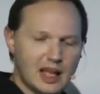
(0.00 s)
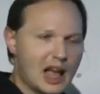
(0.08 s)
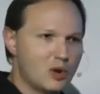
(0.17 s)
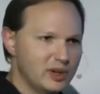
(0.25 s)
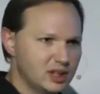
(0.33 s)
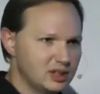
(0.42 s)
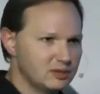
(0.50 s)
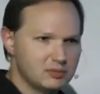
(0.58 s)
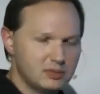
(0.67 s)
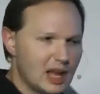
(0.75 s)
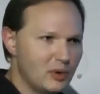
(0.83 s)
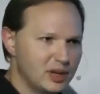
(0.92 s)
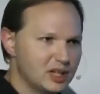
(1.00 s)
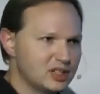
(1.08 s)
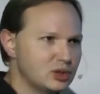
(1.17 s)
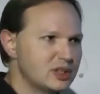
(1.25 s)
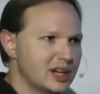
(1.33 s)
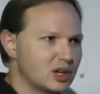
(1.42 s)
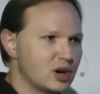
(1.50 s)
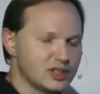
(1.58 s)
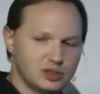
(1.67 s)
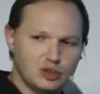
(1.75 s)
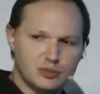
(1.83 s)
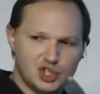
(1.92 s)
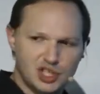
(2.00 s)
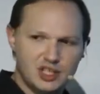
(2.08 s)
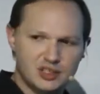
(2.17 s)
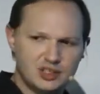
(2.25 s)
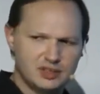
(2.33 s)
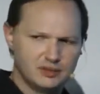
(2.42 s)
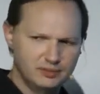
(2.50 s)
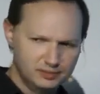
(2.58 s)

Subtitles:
How are we going to do that across 2 machines?